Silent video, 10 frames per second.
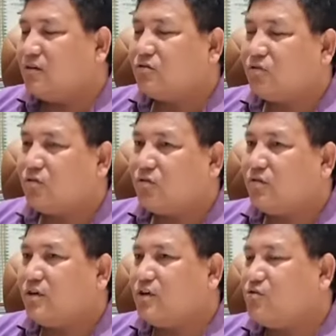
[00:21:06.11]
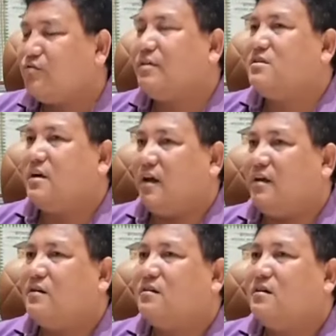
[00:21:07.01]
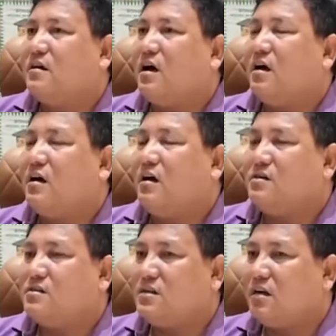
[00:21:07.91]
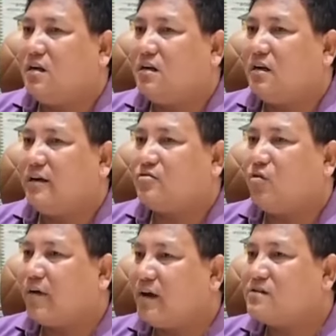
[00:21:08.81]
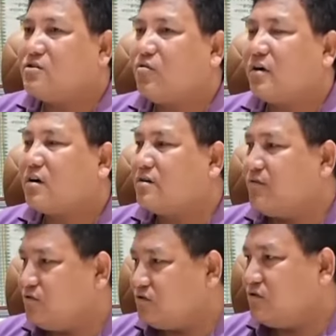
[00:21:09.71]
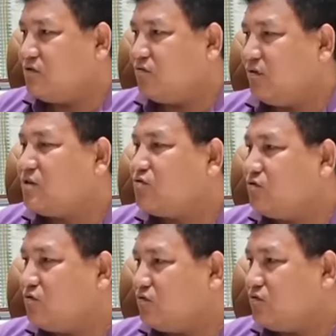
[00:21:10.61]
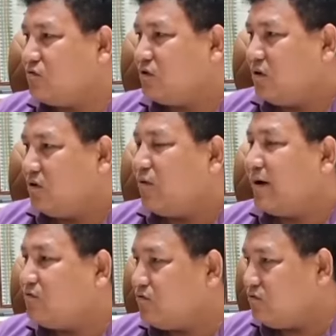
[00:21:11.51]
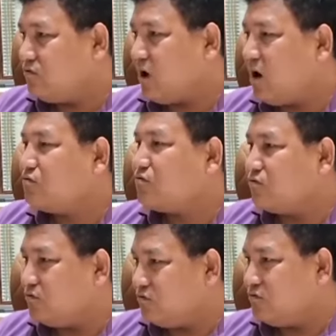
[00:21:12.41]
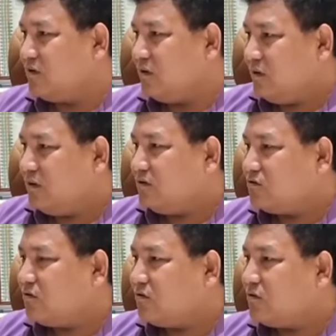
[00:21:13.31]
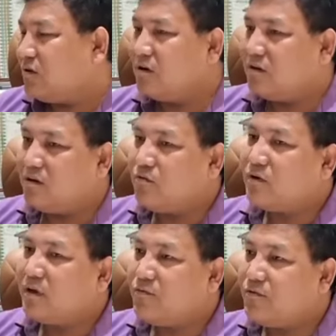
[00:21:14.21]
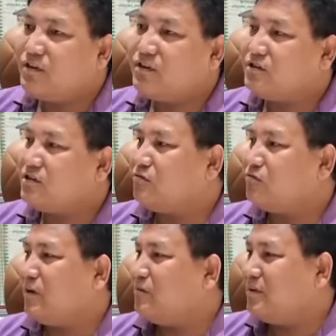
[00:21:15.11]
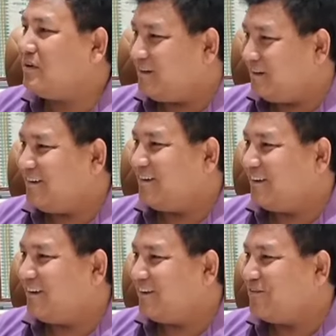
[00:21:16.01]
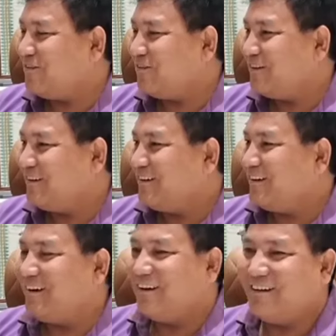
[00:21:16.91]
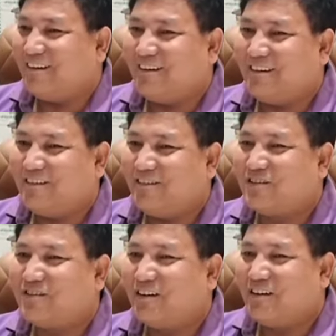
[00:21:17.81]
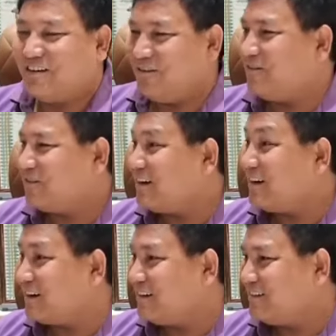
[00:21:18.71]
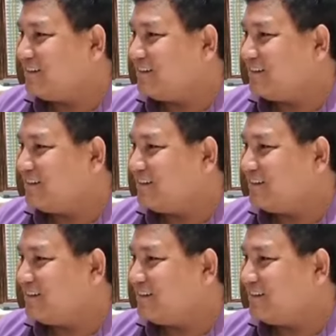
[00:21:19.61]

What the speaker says: So issue is that till as long as you are confused what to do, why to do, how to do, so your every decision will be correct.